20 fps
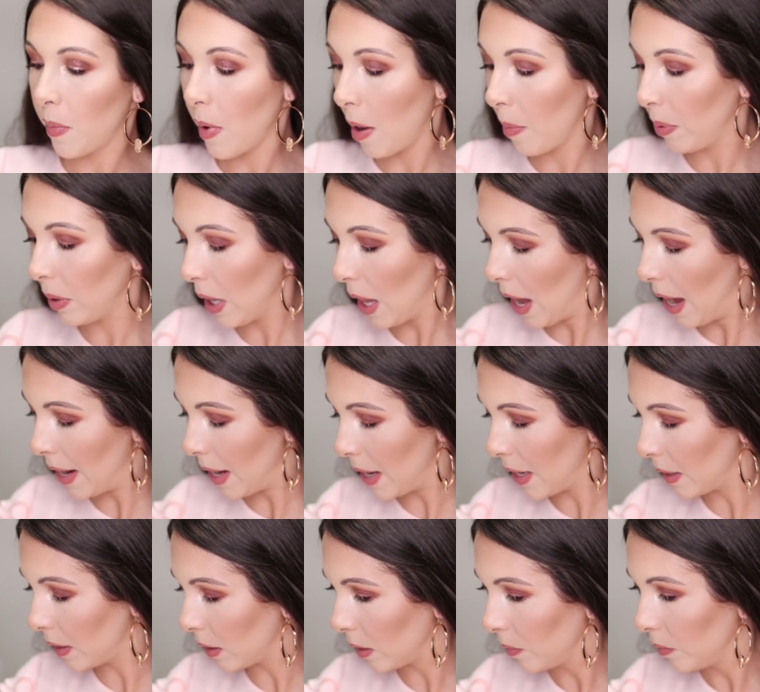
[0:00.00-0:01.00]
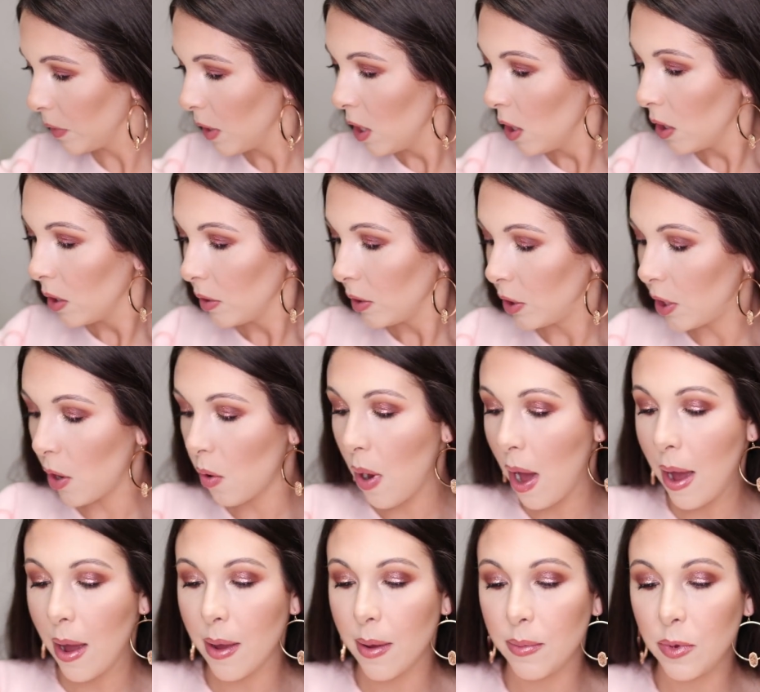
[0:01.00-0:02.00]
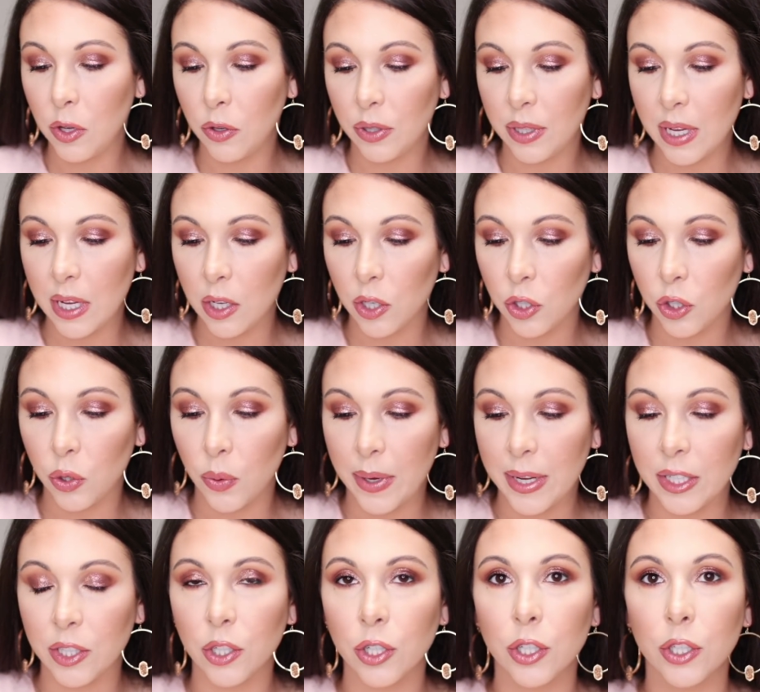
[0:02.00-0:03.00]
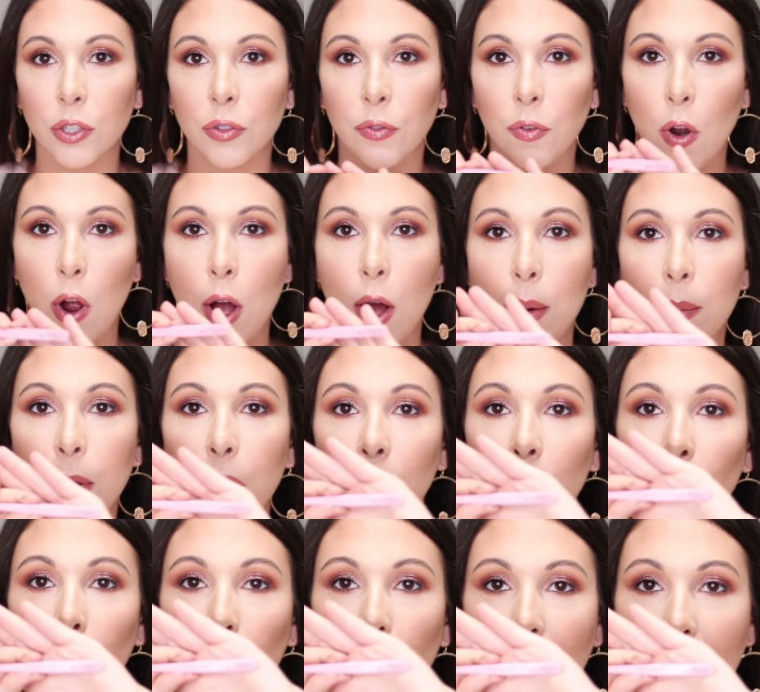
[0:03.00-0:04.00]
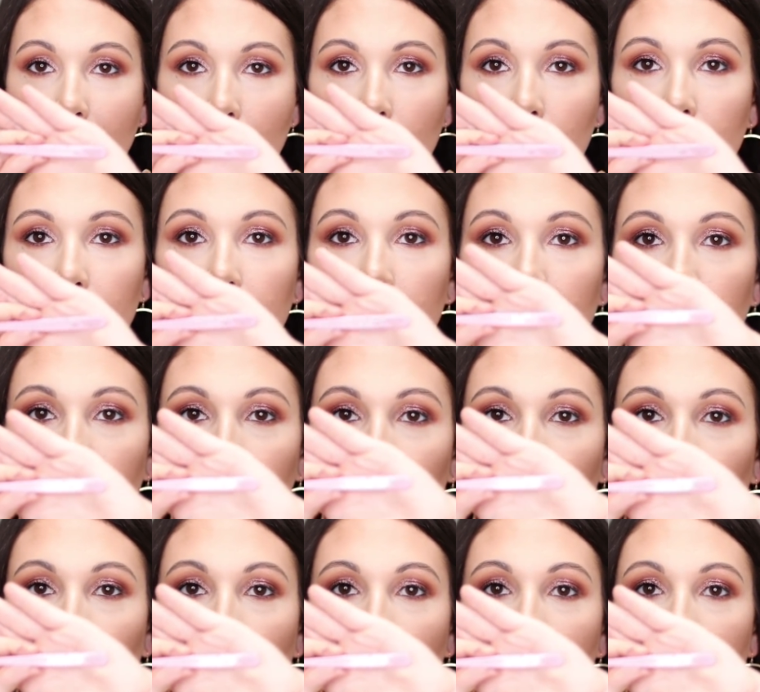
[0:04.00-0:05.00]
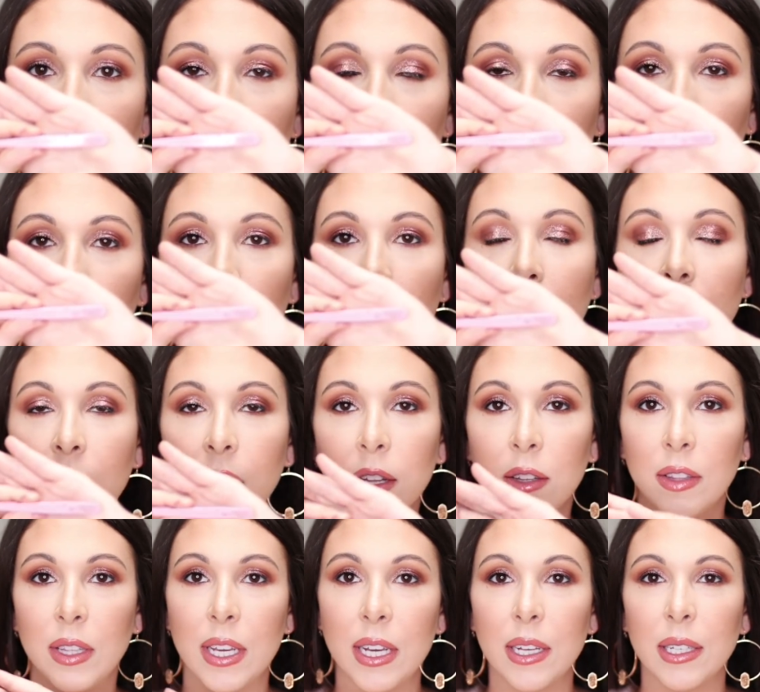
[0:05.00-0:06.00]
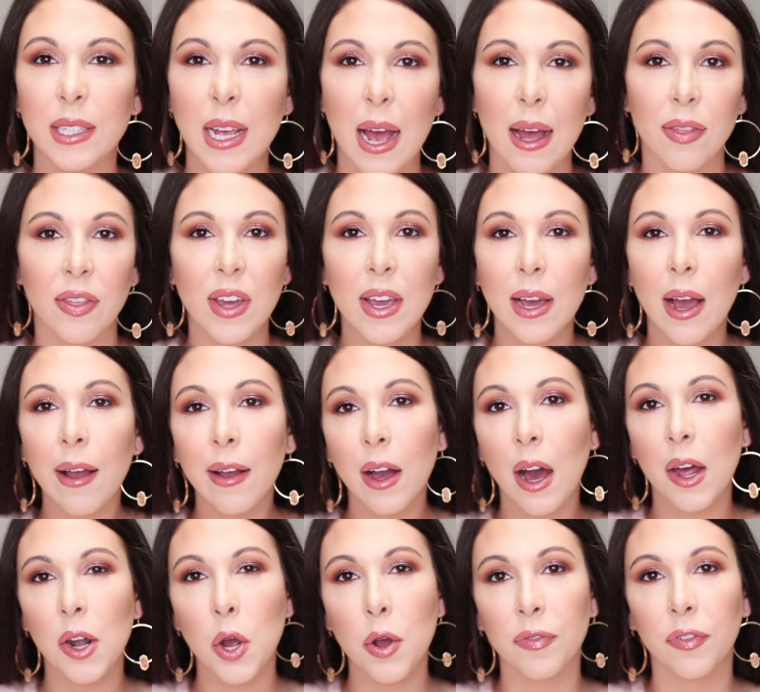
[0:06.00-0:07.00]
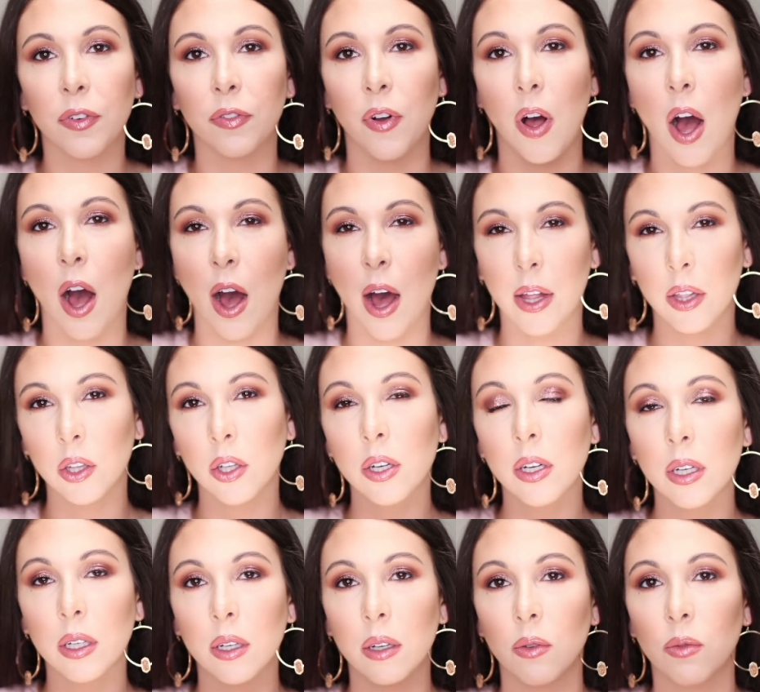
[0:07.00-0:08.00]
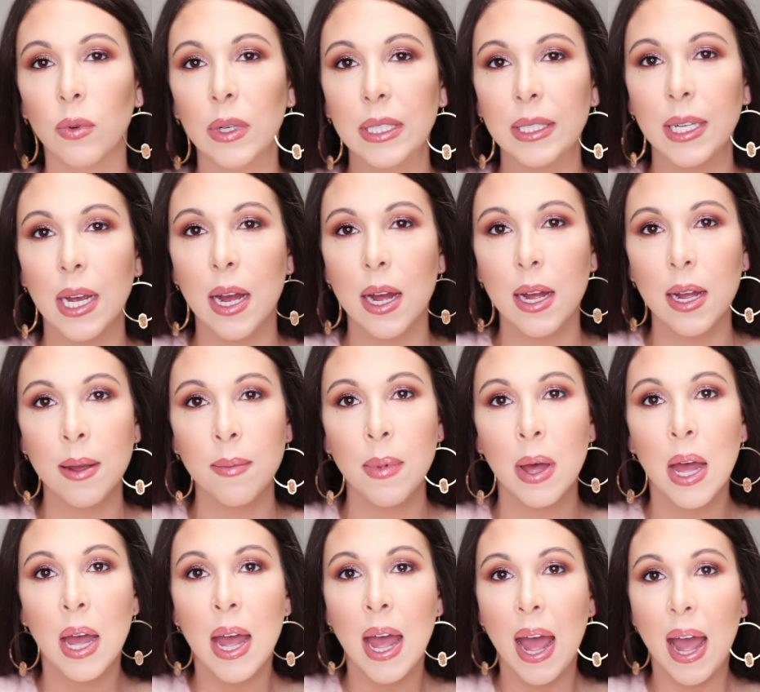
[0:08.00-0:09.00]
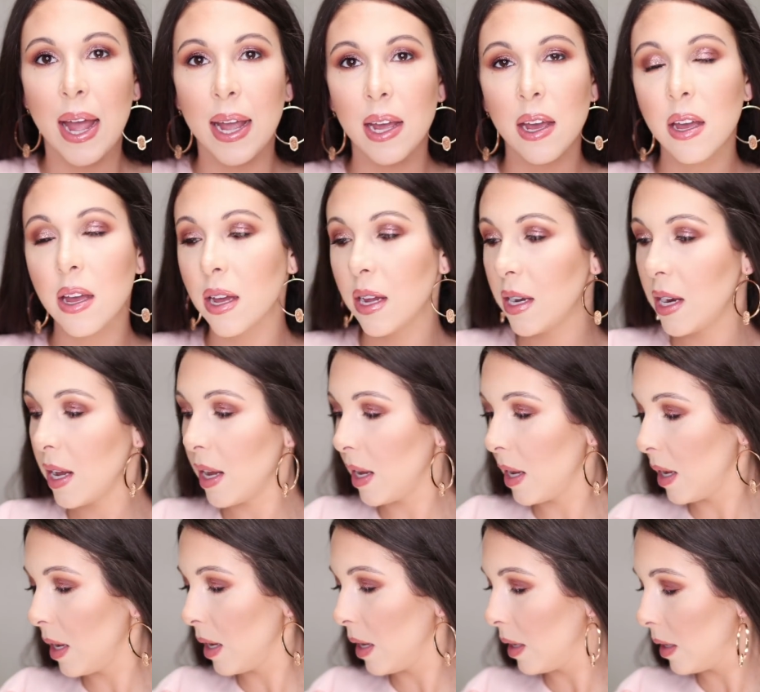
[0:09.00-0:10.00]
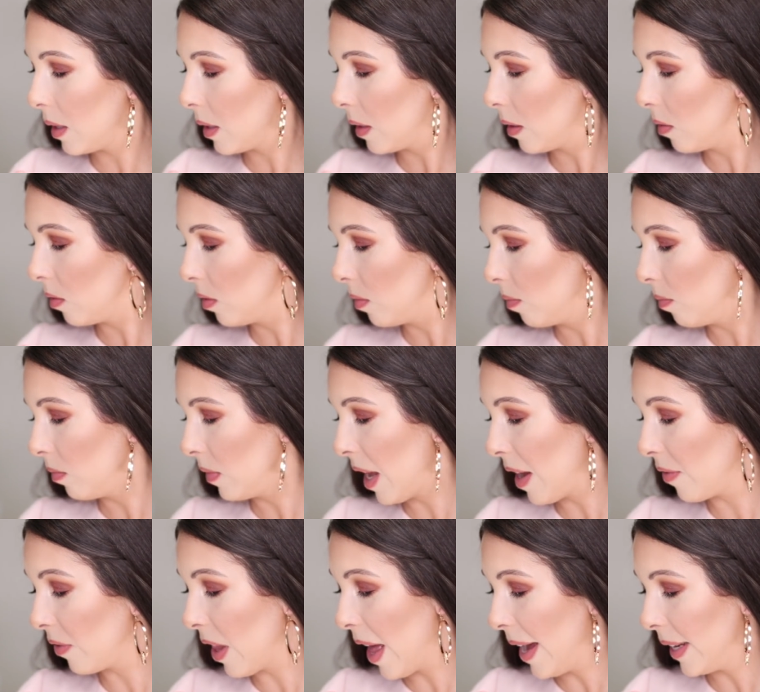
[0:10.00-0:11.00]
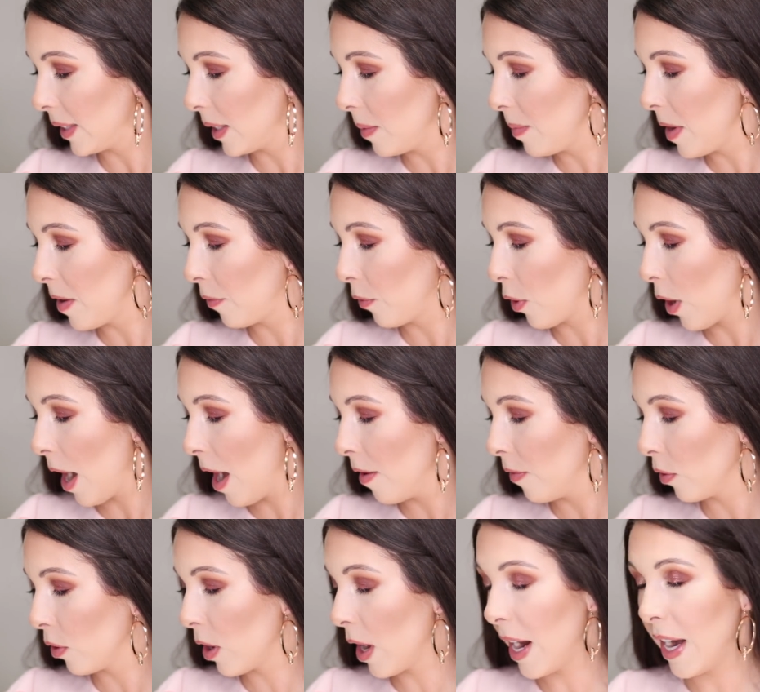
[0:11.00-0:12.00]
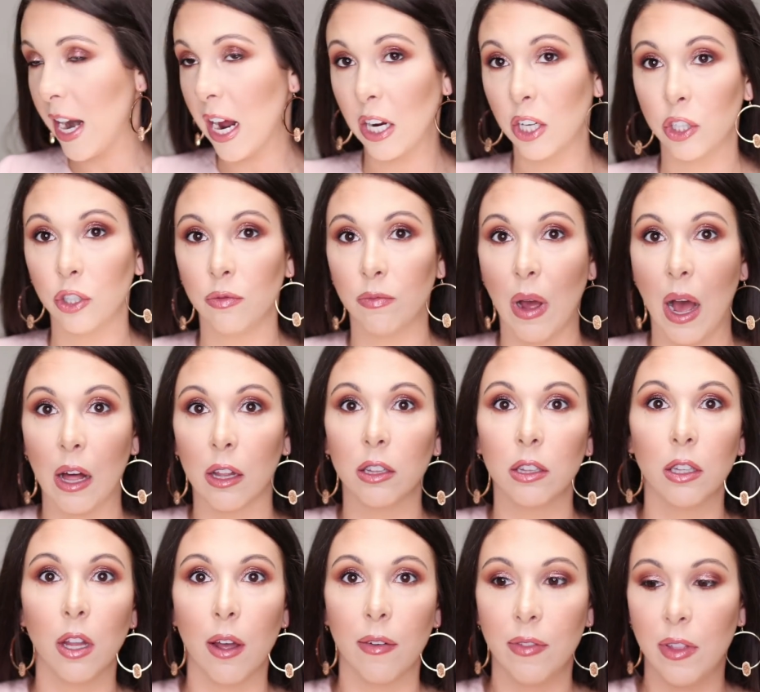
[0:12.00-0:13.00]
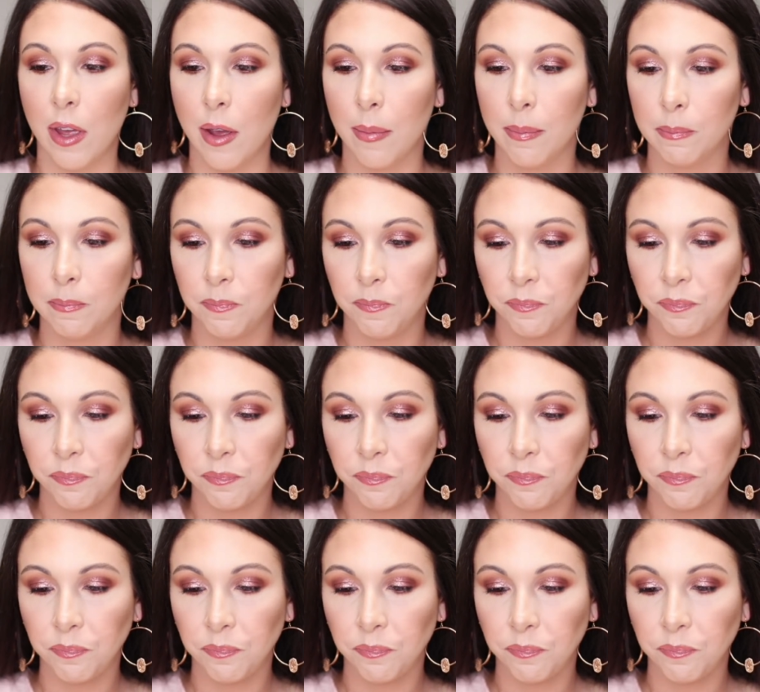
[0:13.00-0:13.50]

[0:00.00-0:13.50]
apply it. So I'm using tweezers from Crown Brush. These I think I got off of Hot Look one time, and they've lasted me forever, and I love them.